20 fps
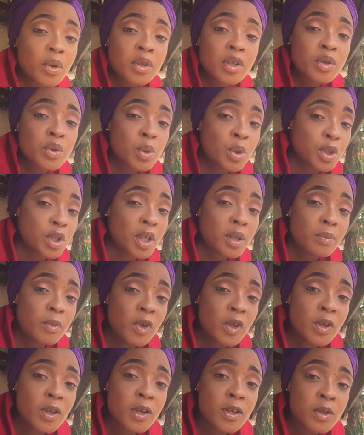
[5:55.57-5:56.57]
all the
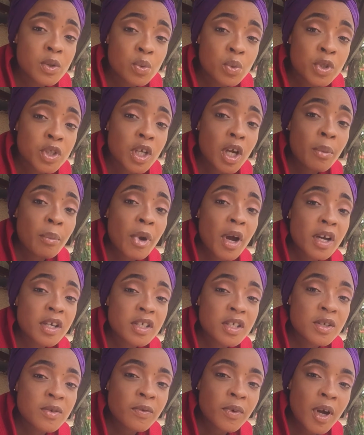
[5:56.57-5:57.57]
social medias which I'm
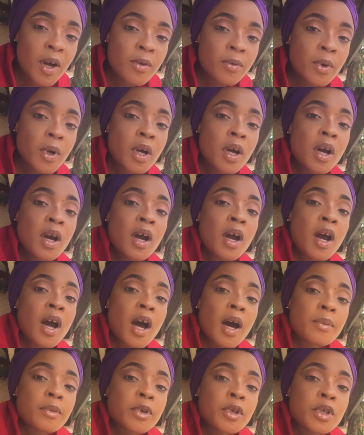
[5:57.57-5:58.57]
active on.
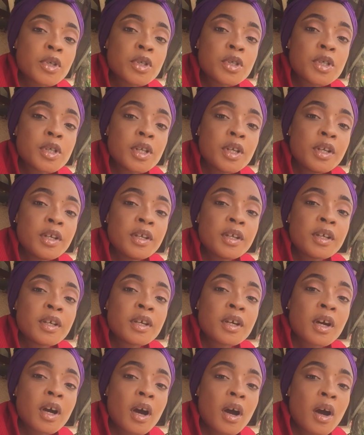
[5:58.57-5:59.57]
I'm going to leave
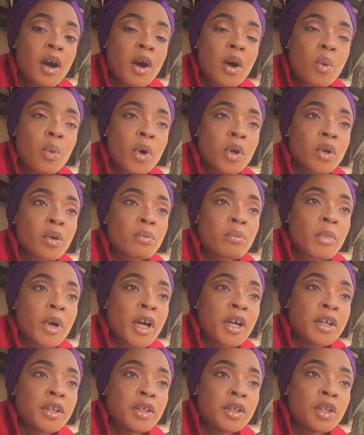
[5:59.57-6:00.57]
uh,
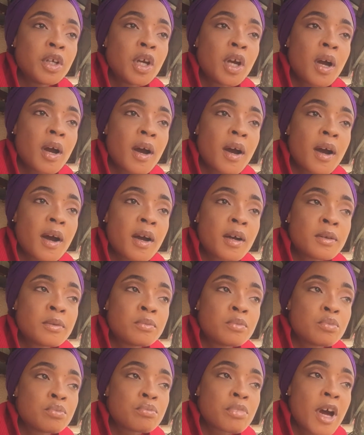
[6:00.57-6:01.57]
one of my
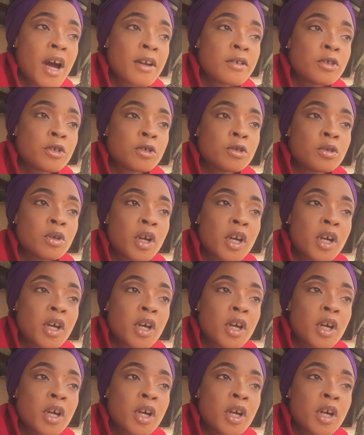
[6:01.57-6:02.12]
uh, handles,